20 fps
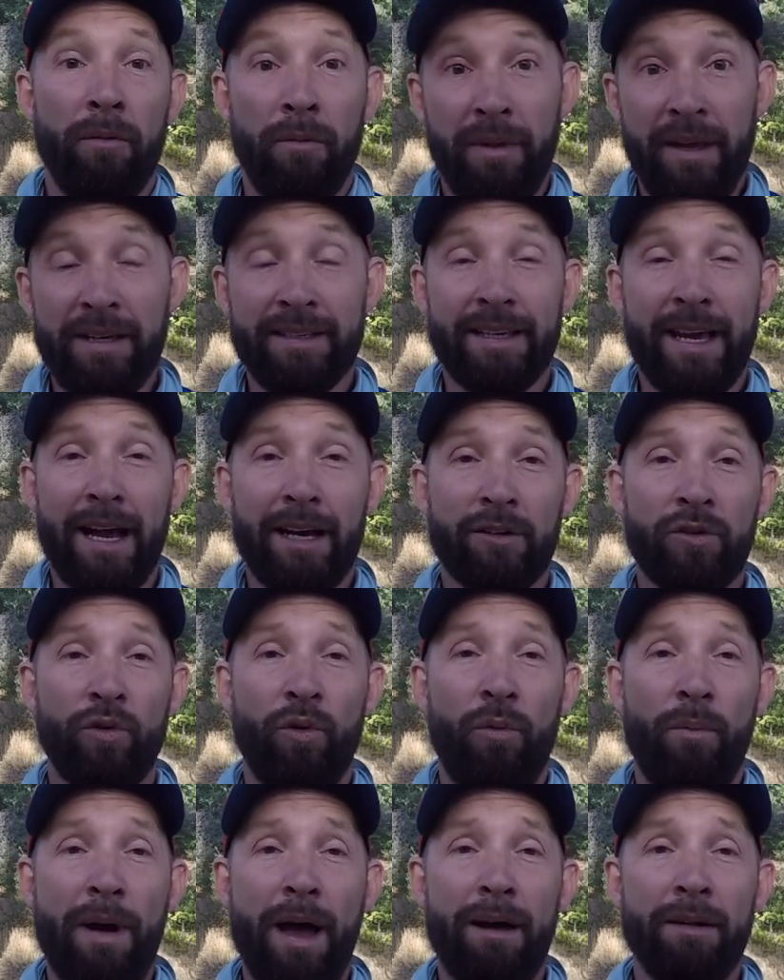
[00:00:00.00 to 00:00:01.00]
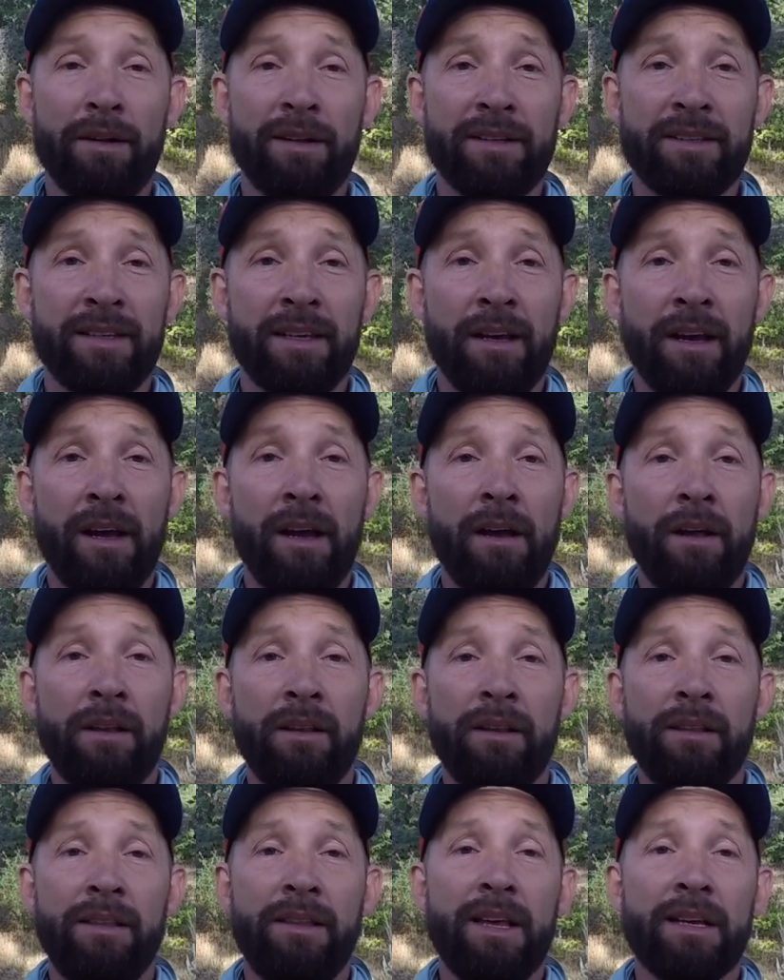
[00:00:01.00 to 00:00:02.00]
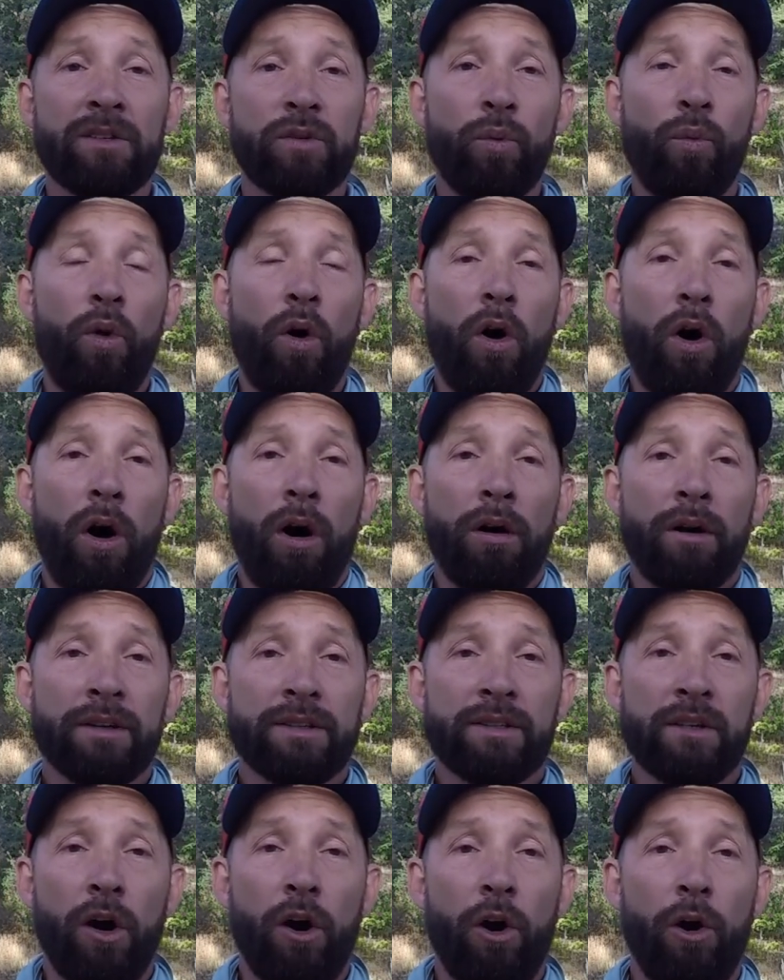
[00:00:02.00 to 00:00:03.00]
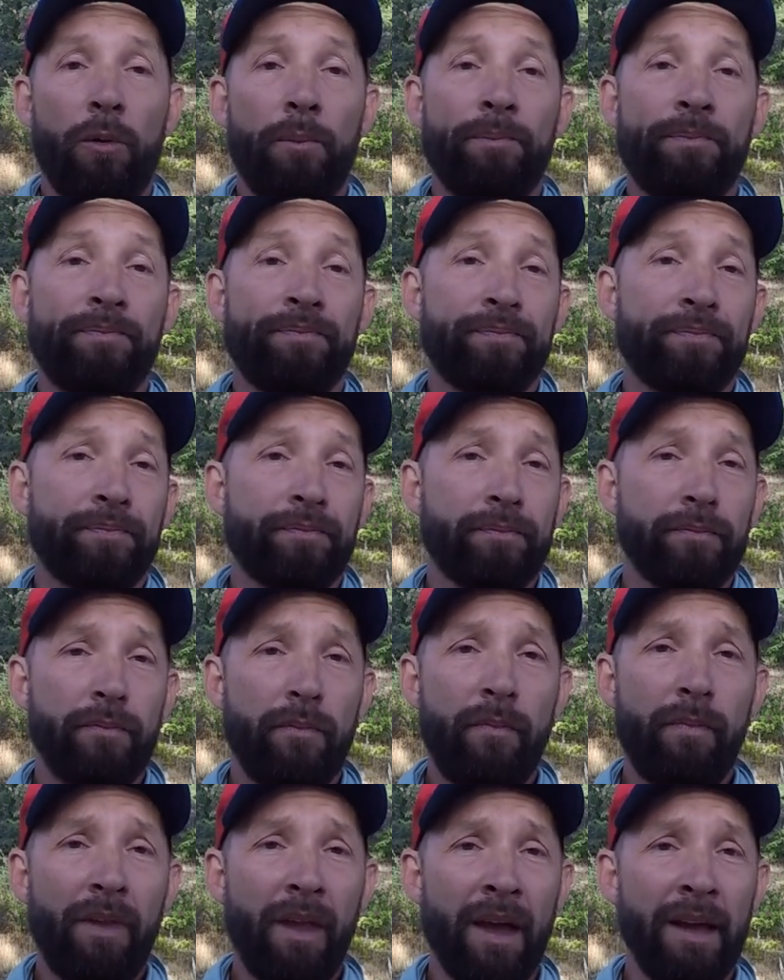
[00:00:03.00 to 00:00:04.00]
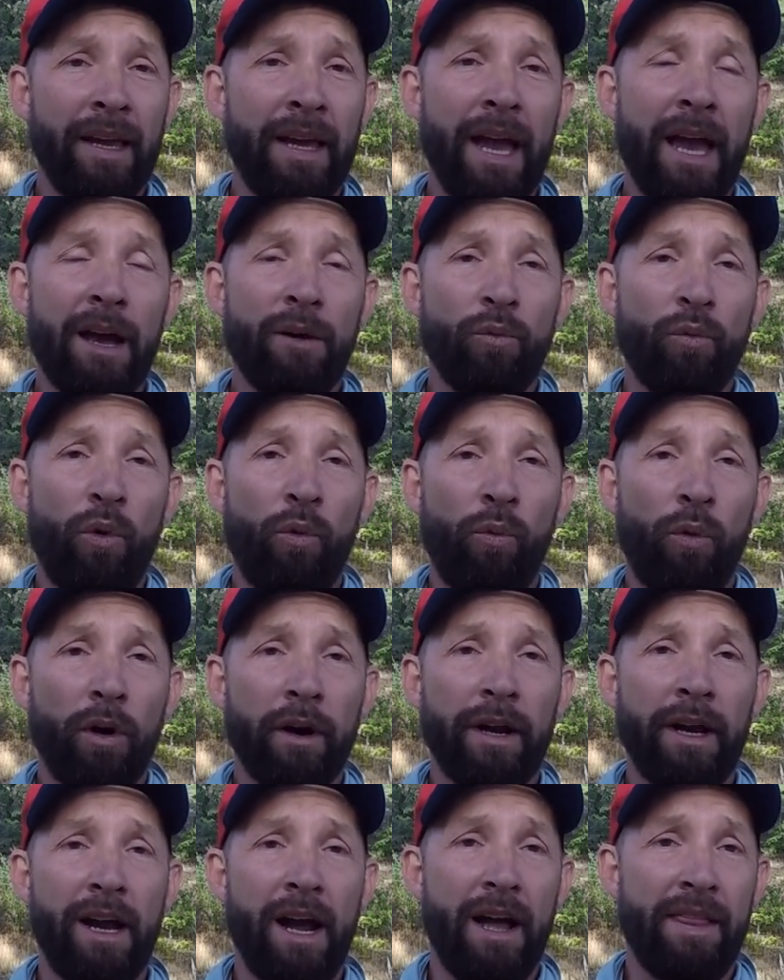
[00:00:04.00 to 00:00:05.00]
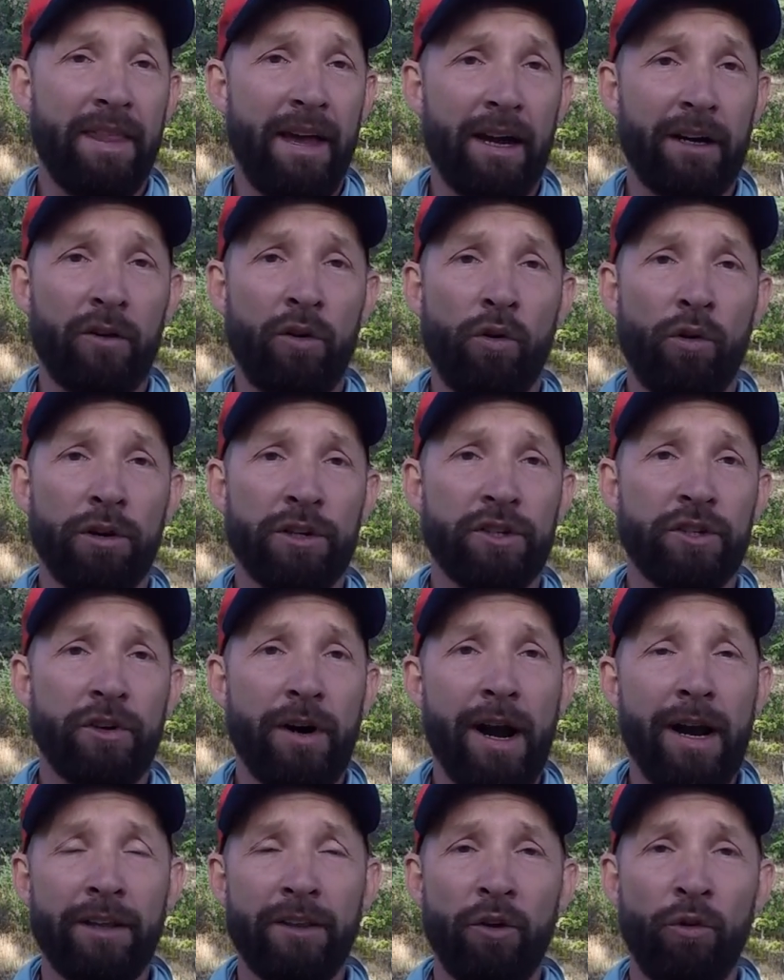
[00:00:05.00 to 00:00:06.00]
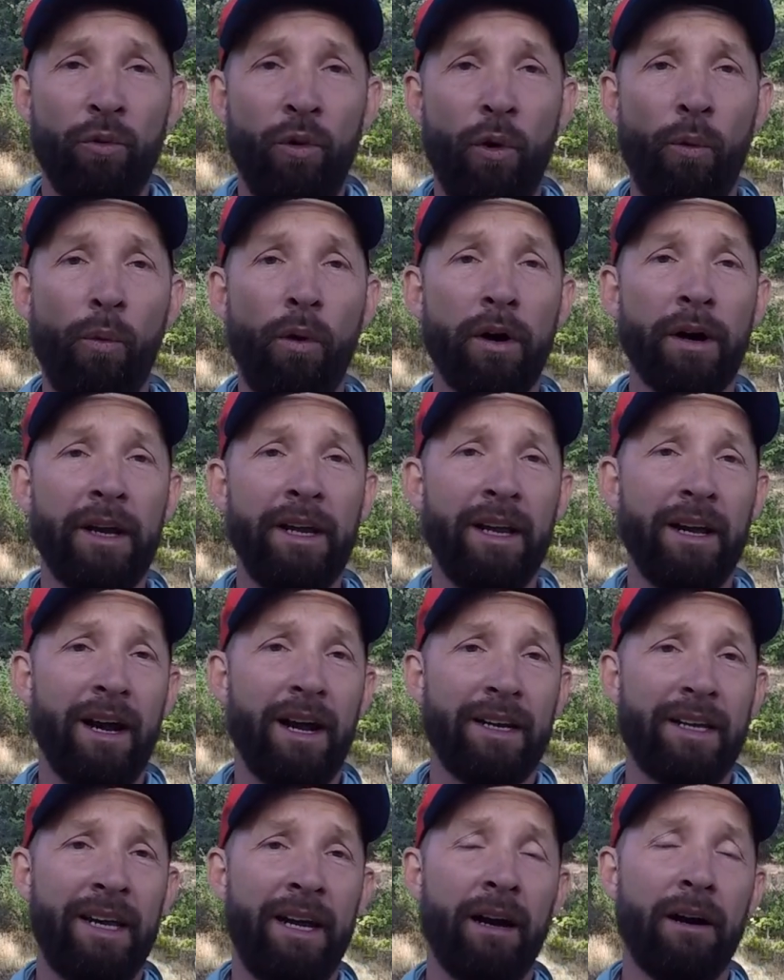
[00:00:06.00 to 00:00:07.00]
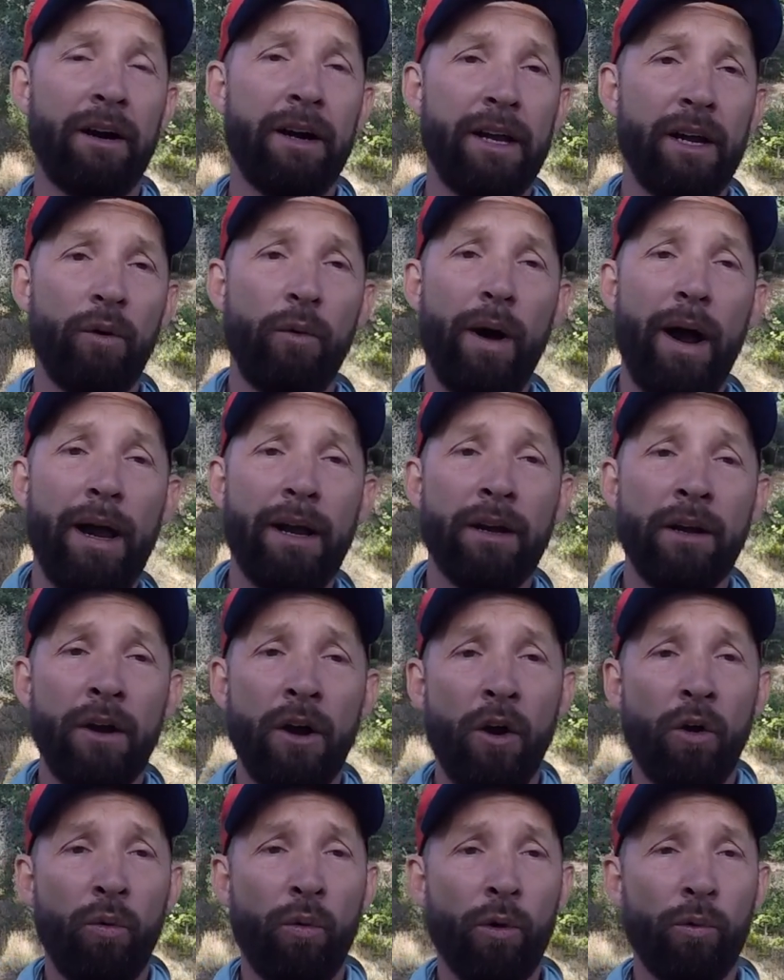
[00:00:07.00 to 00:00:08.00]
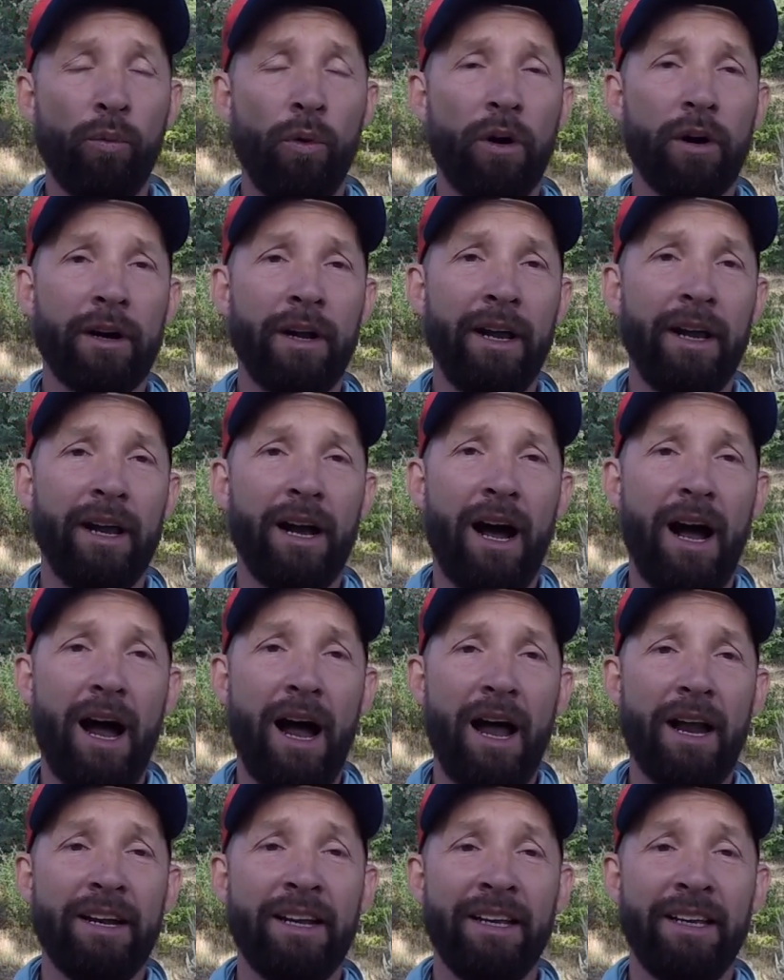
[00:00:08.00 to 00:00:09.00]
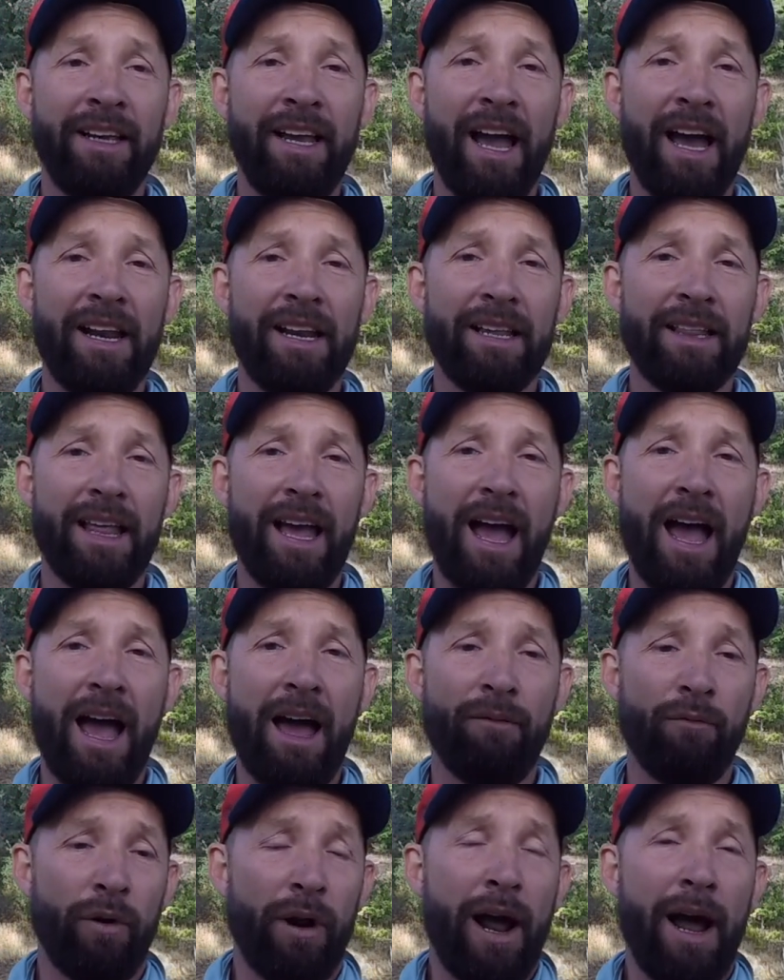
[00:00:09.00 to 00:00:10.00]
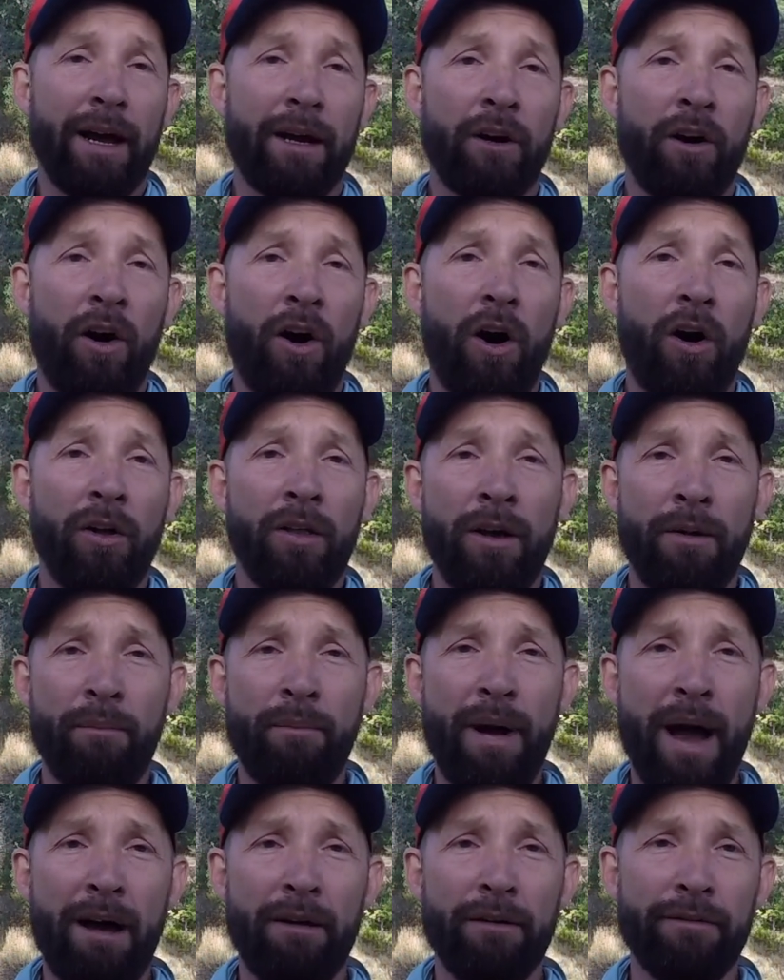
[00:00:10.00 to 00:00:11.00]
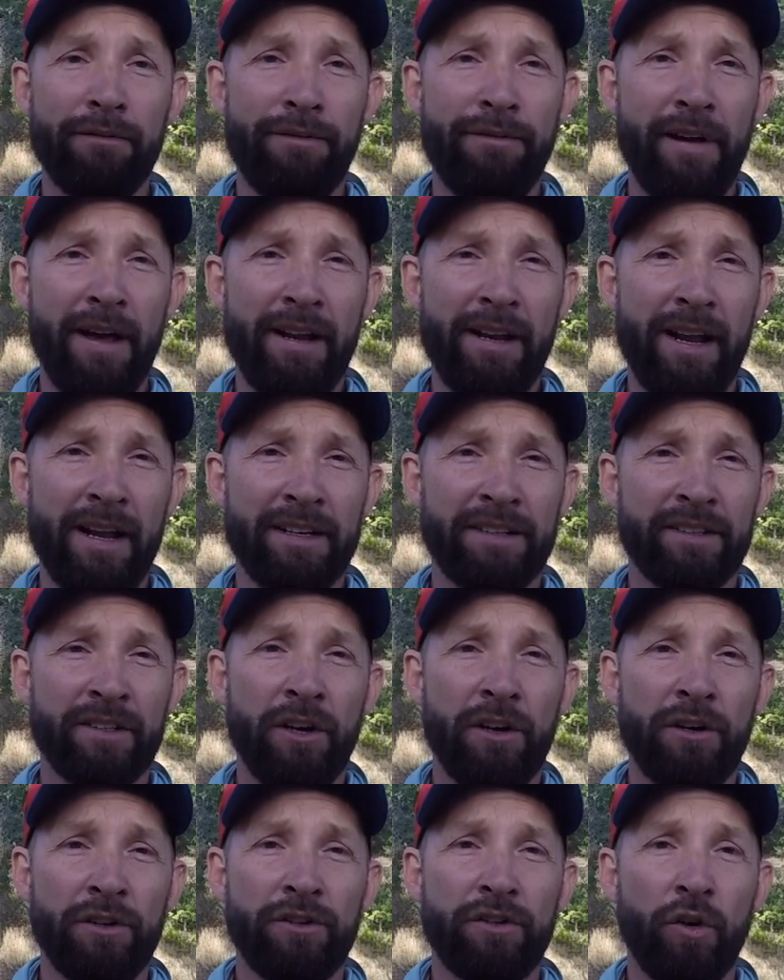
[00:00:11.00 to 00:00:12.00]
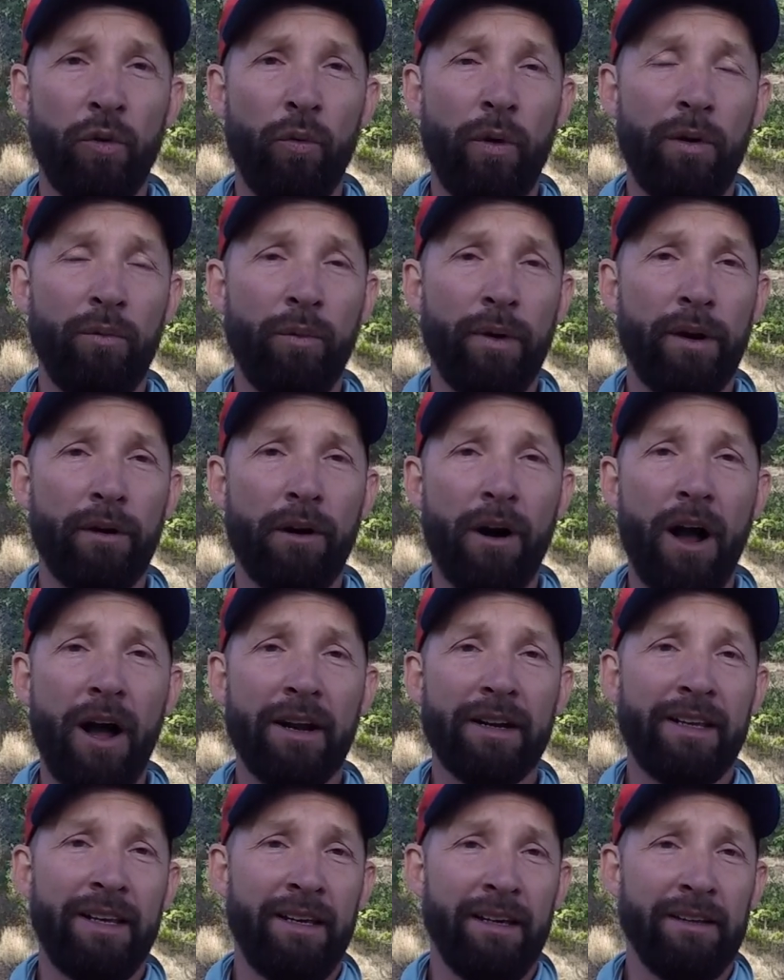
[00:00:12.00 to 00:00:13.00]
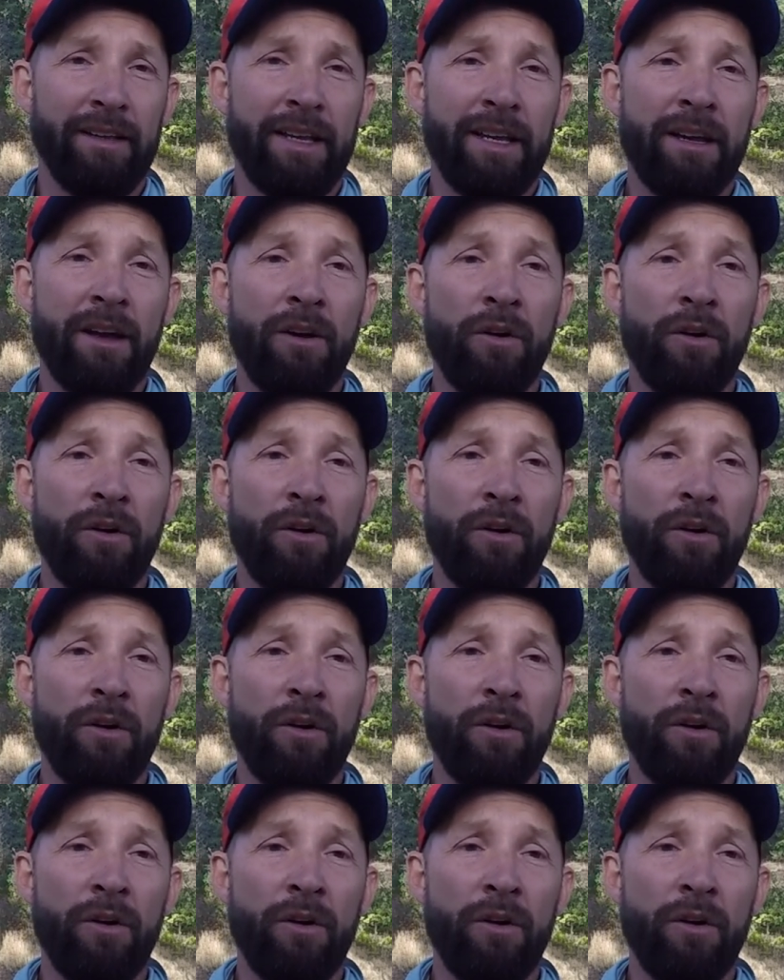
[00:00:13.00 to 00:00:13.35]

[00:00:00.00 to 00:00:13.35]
these actual mountains. This will also, again, we're working on that core strength. We're working on carrying weight. We're working on getting that, what I call, mountain fitness, so when we are on Kili,